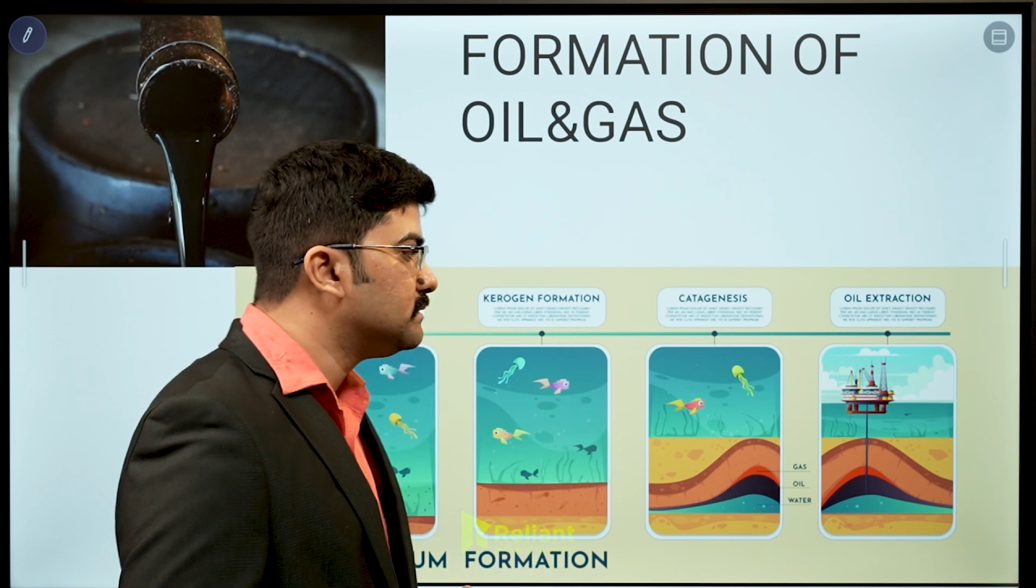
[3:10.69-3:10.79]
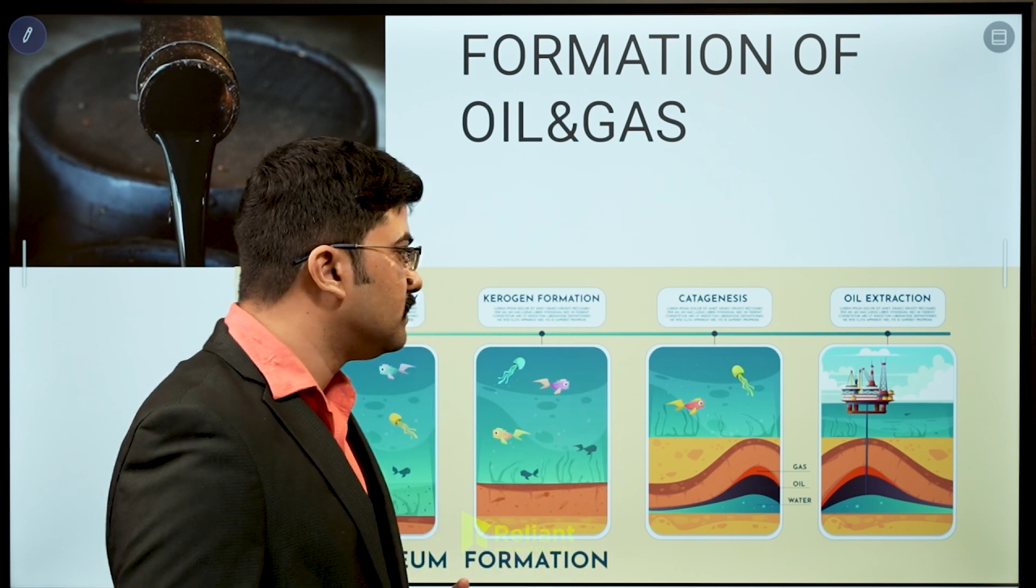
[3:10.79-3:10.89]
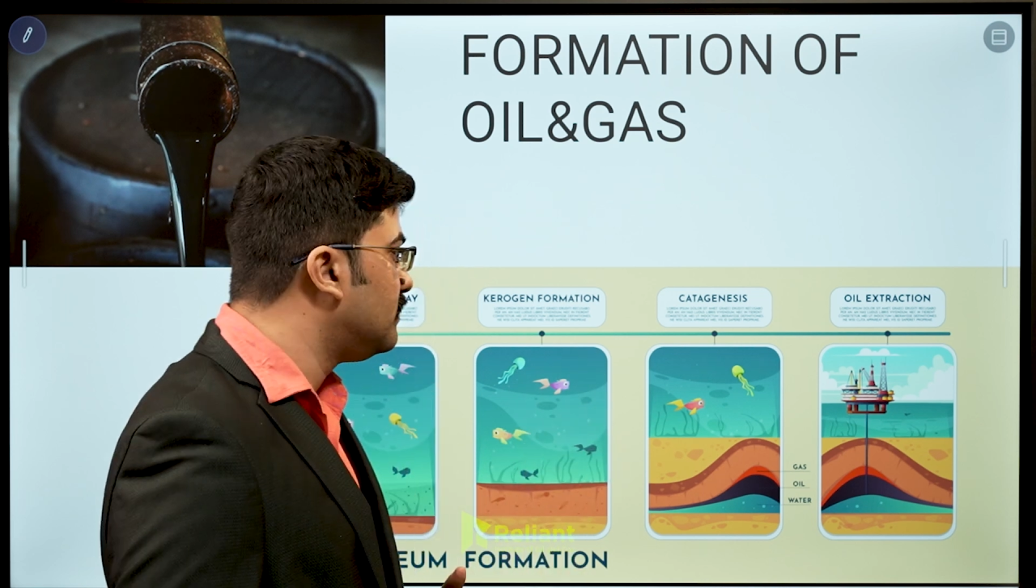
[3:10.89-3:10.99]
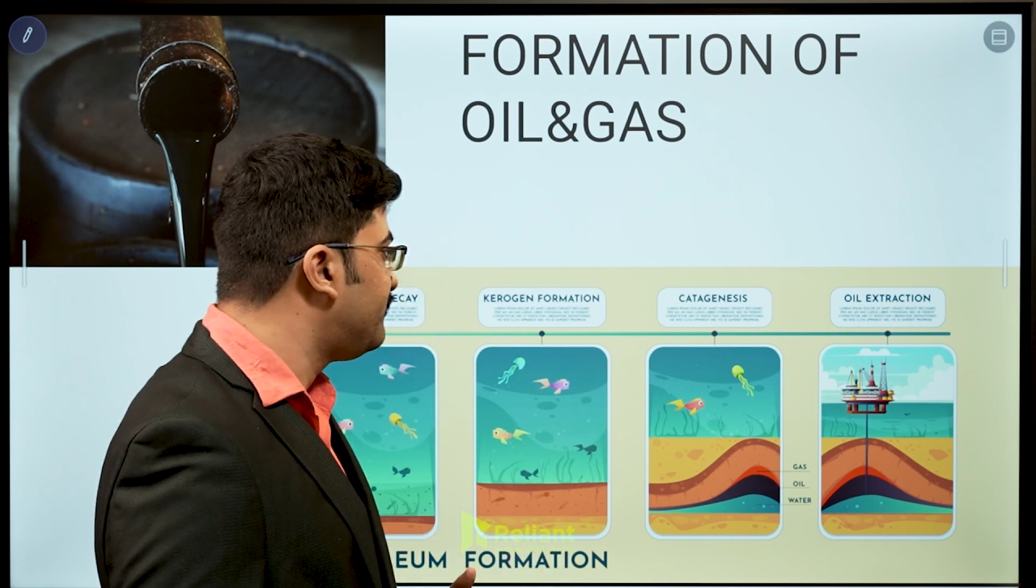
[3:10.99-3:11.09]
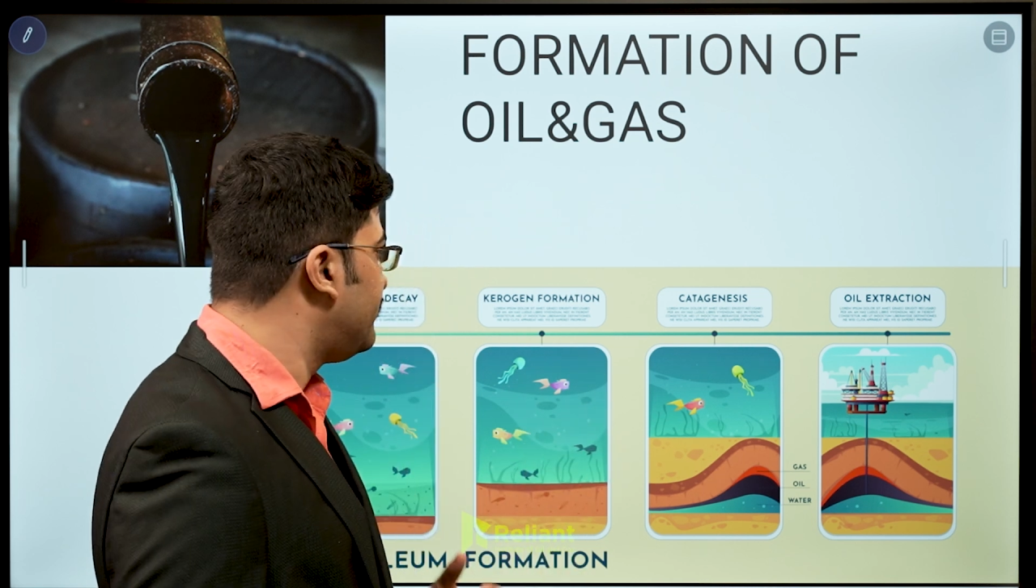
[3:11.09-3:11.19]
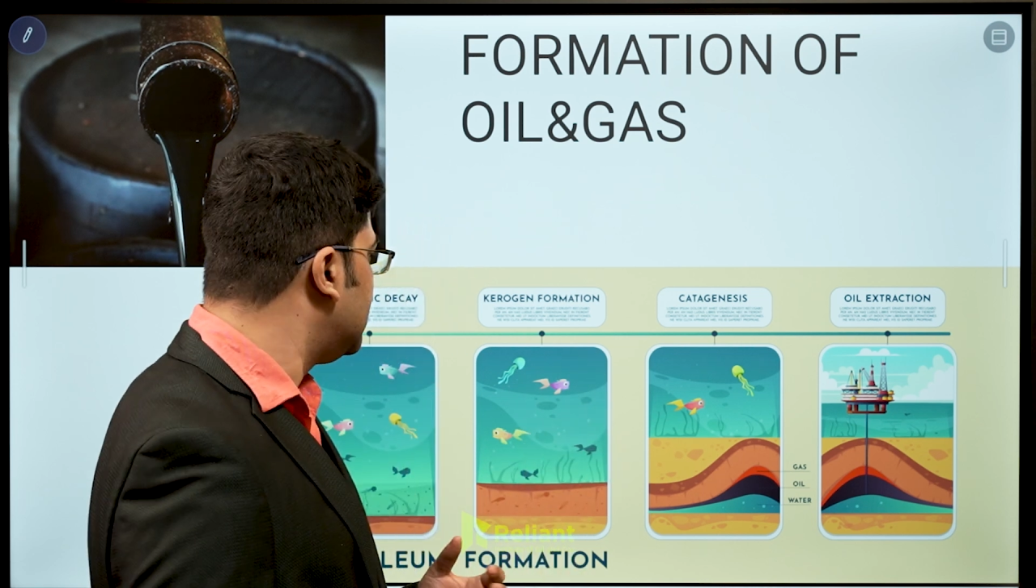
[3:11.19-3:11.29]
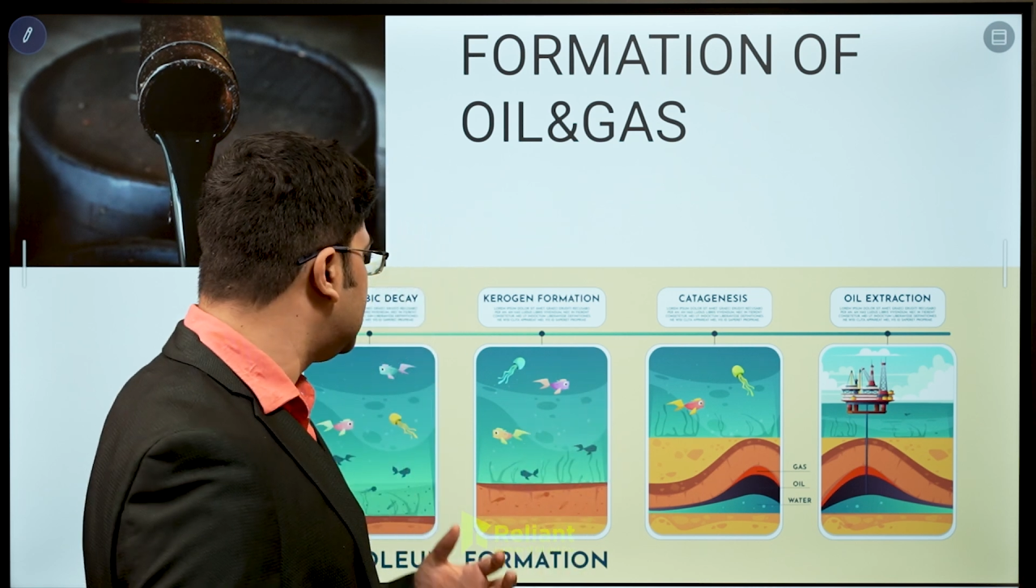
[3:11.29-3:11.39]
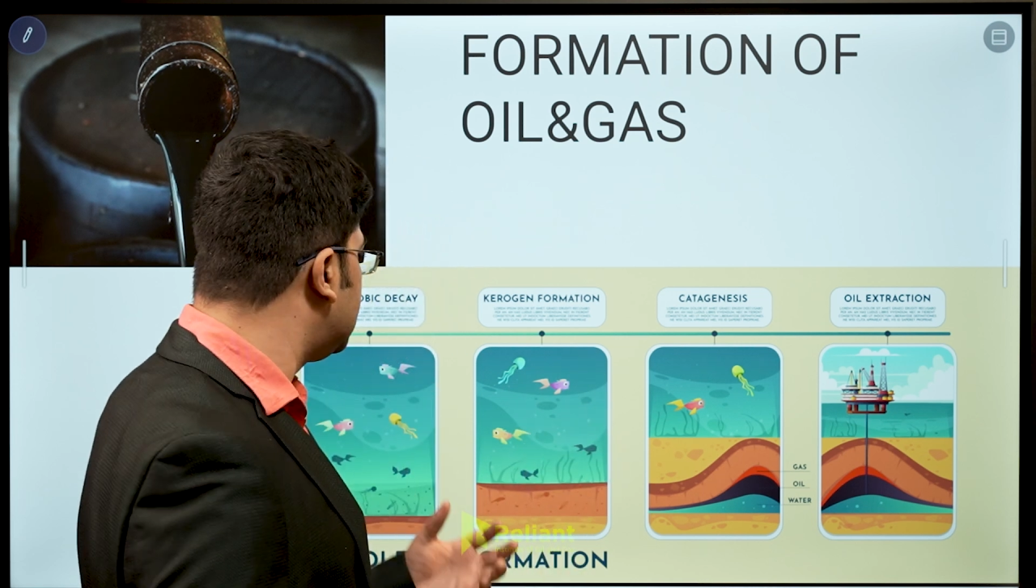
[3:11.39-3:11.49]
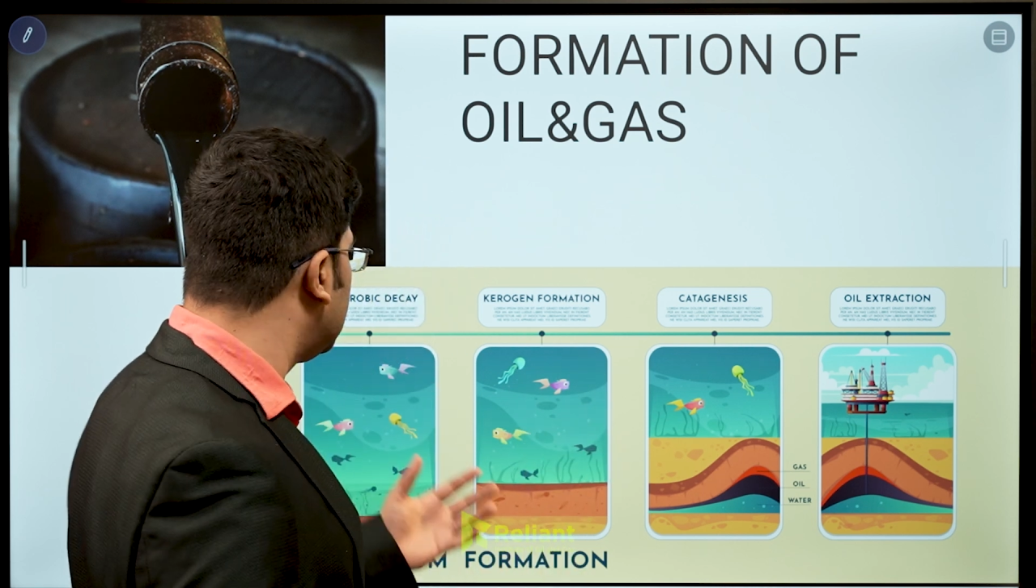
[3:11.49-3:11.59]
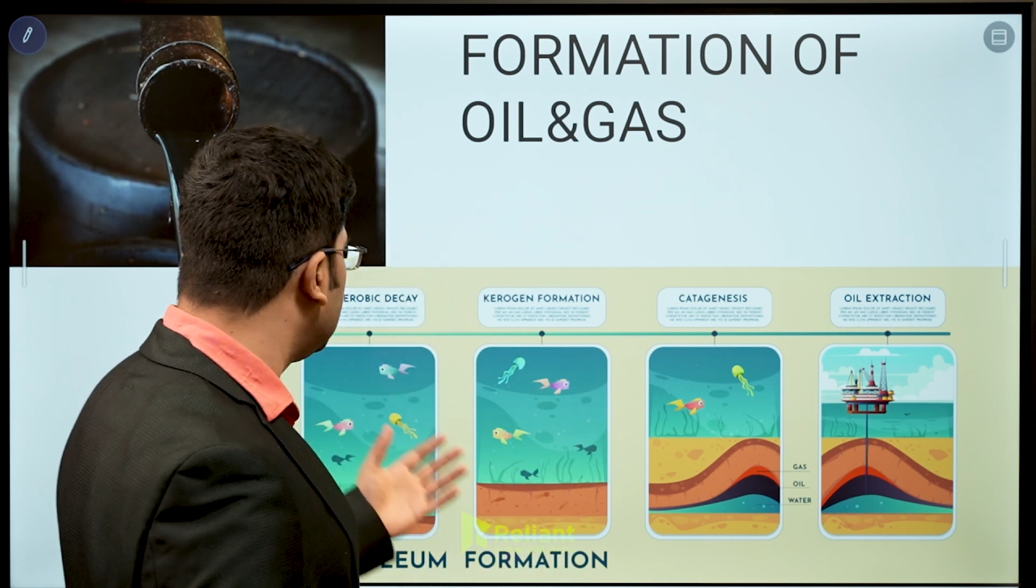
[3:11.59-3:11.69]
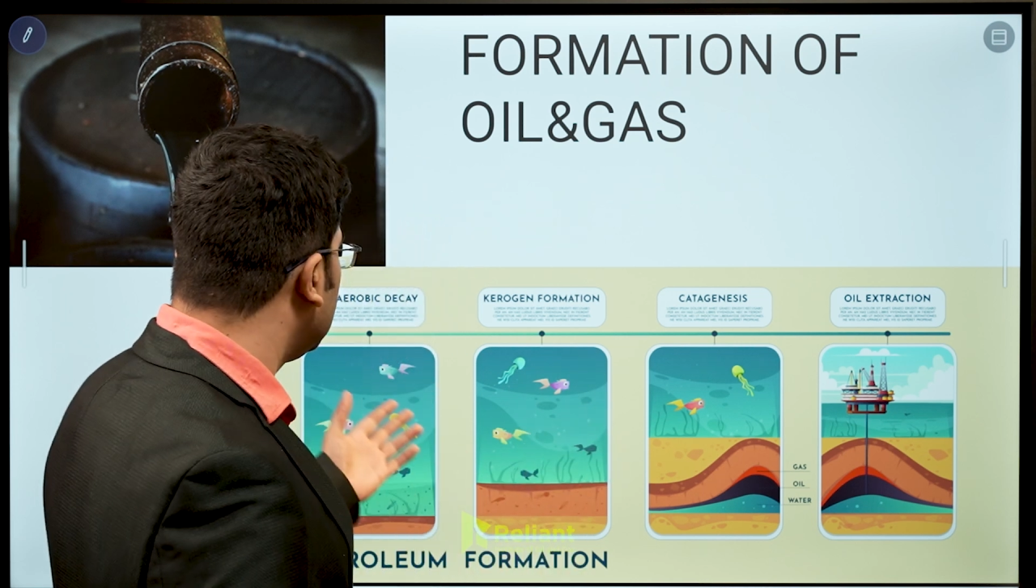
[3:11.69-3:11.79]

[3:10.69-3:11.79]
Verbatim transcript: So first